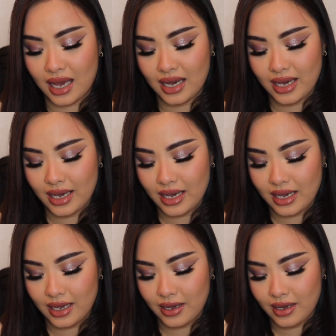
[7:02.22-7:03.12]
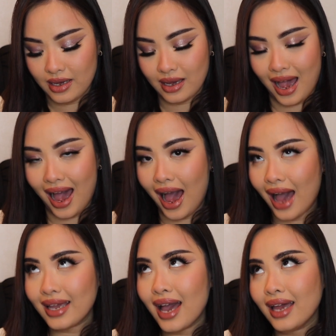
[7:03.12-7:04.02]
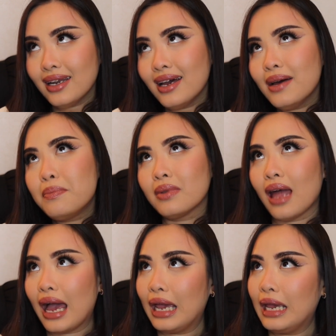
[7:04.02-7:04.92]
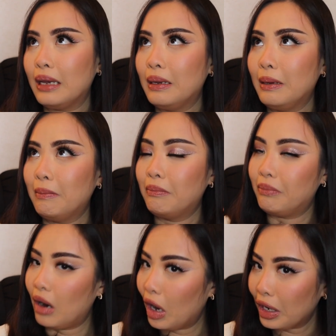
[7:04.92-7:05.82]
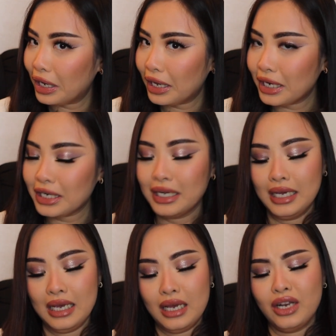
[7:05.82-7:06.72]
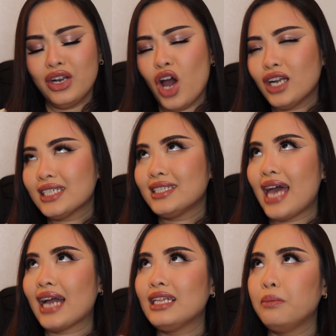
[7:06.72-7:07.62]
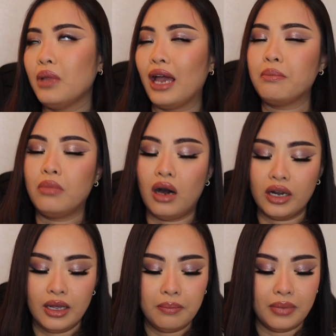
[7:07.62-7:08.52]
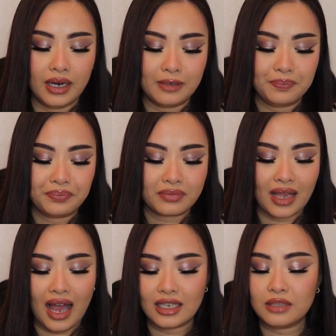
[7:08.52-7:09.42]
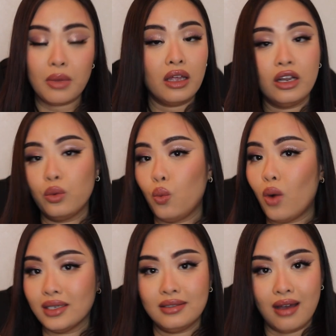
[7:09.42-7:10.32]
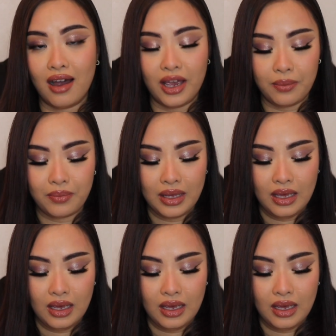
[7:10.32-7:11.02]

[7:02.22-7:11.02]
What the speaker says: I kind of blind bought it. Not exactly blind bought it, but I smelled it one time